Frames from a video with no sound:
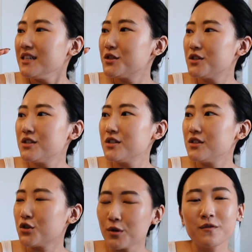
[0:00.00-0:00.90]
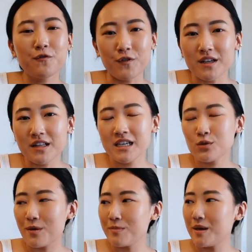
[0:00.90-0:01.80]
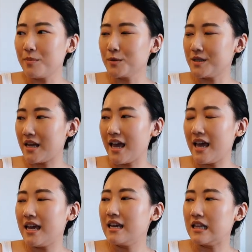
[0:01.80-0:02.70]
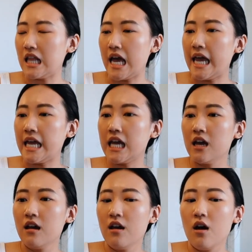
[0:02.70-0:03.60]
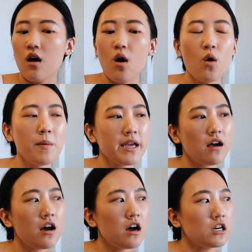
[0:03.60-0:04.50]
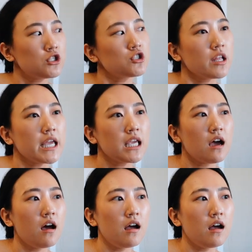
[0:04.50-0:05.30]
certain feelings when people say like, oh my gosh, like